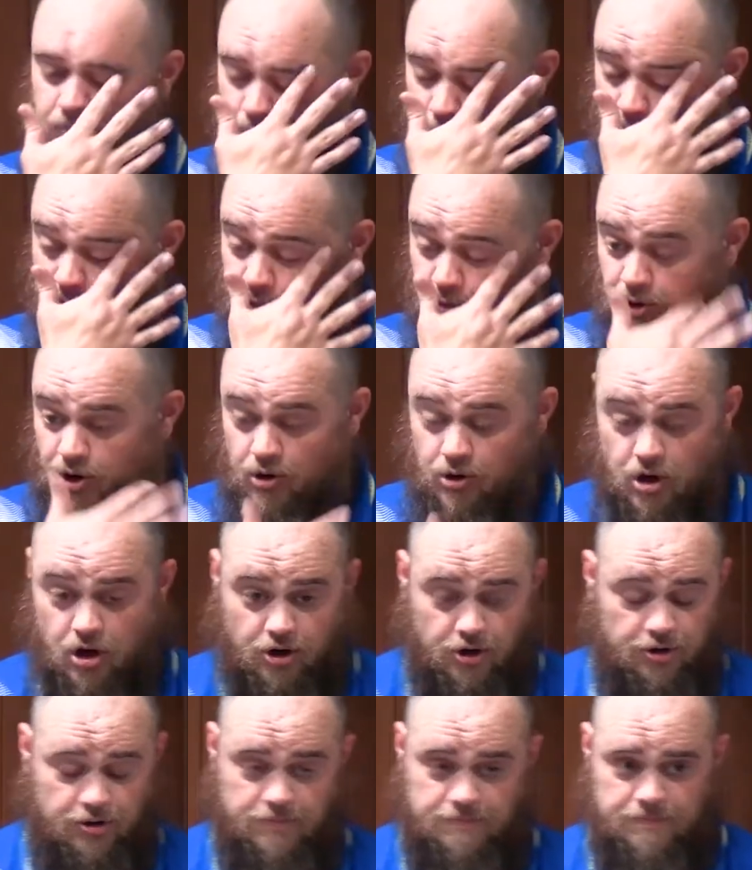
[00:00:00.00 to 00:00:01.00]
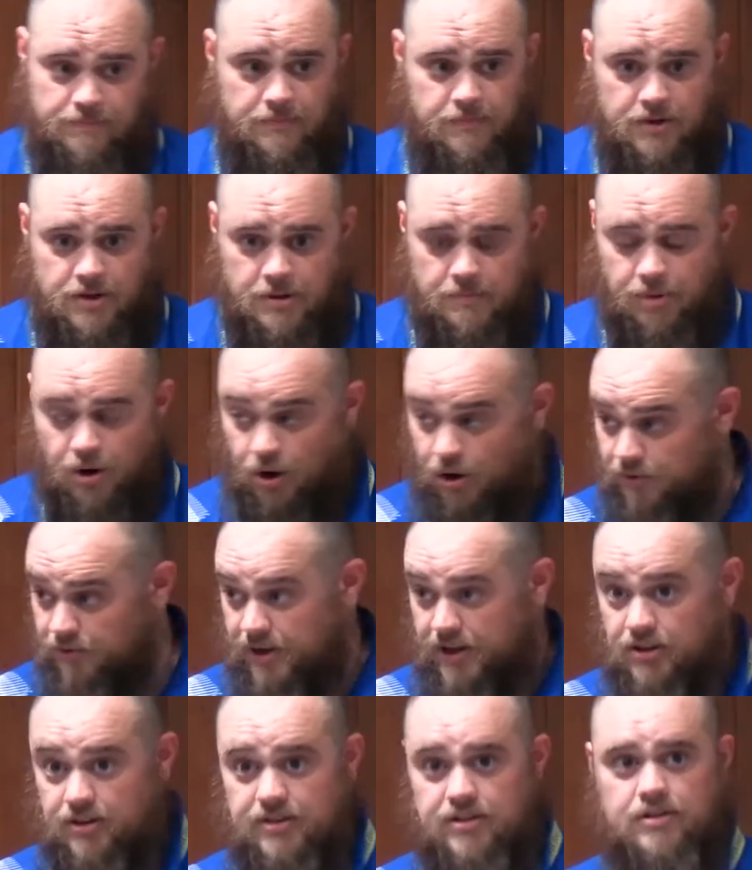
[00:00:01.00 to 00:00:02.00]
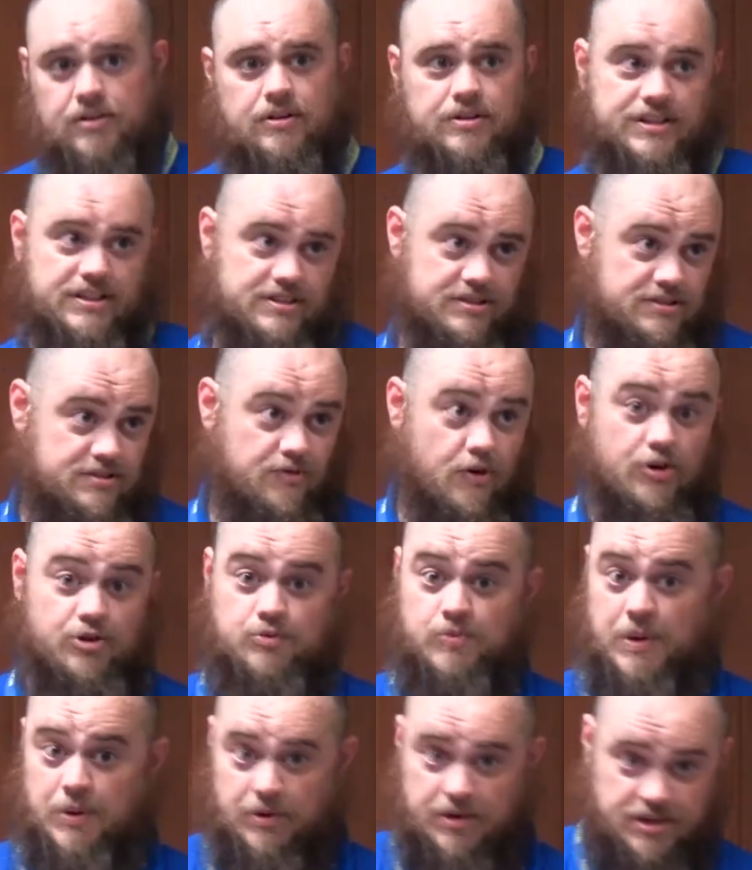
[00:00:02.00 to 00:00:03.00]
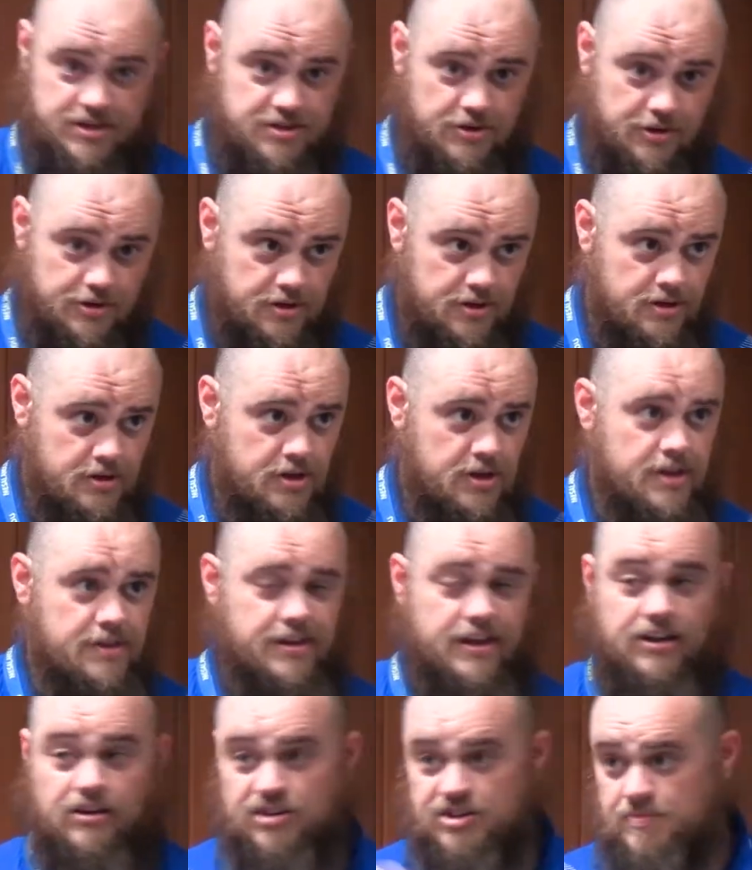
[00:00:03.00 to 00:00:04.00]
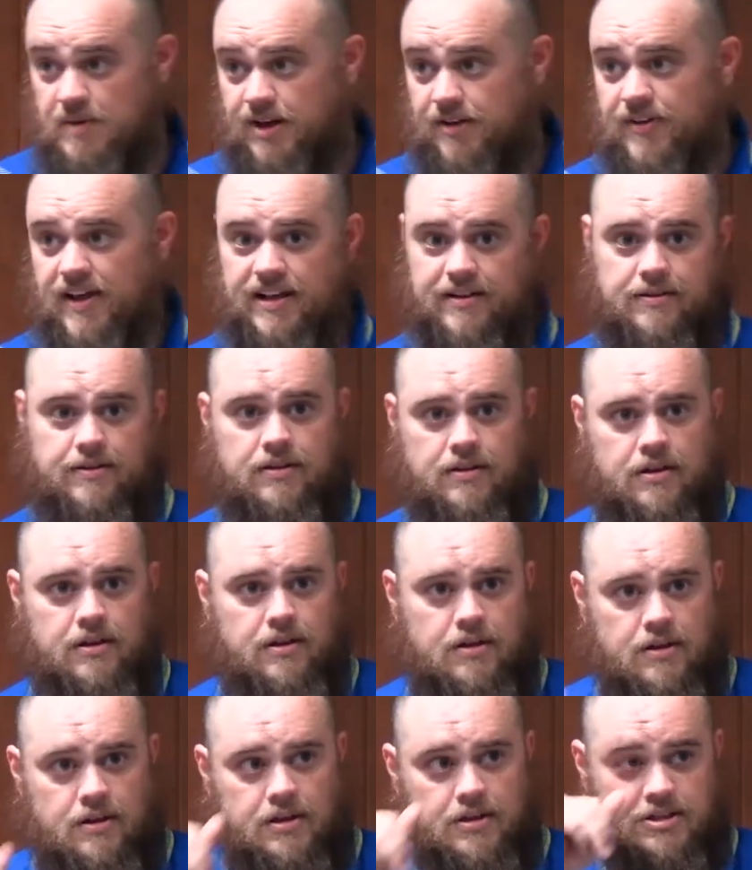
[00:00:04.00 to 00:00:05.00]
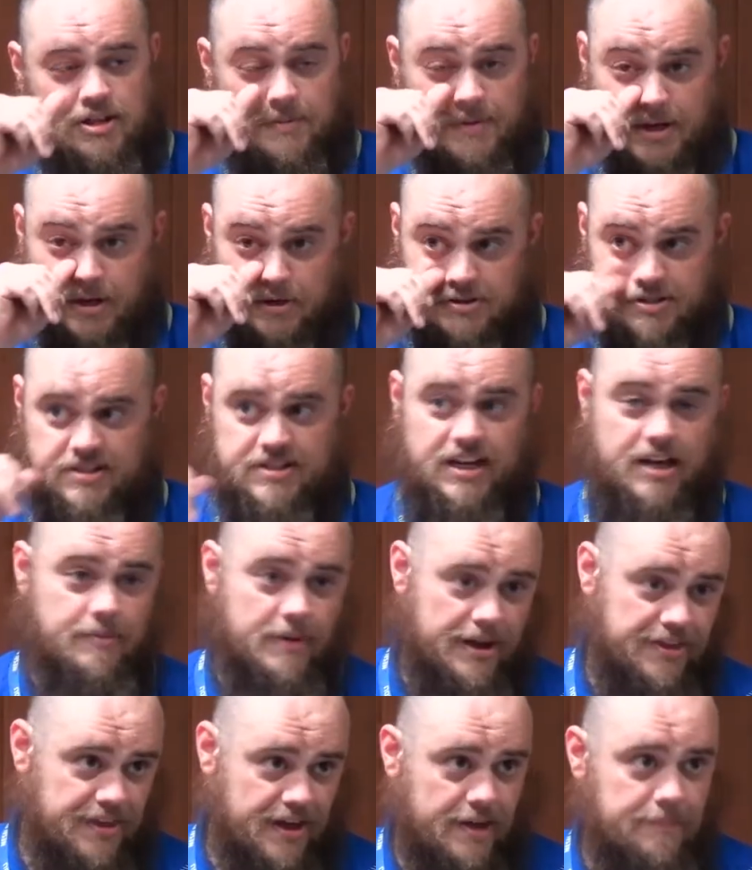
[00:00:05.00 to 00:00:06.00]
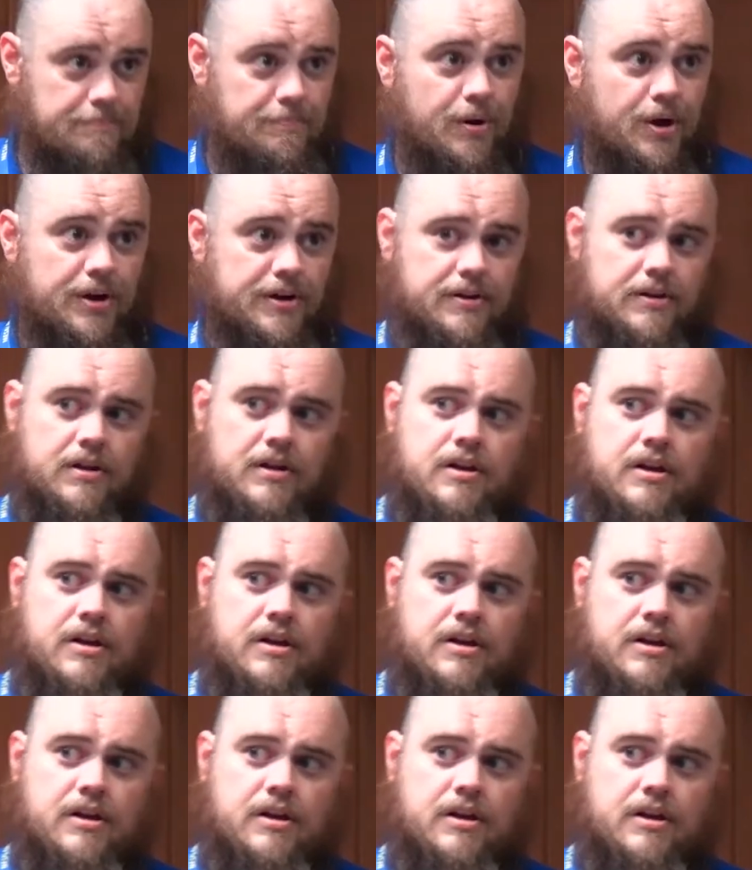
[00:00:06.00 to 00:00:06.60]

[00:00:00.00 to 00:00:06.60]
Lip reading: We were no longer part of England, at least as far as we were concerned. The English might have had something else to say about that, but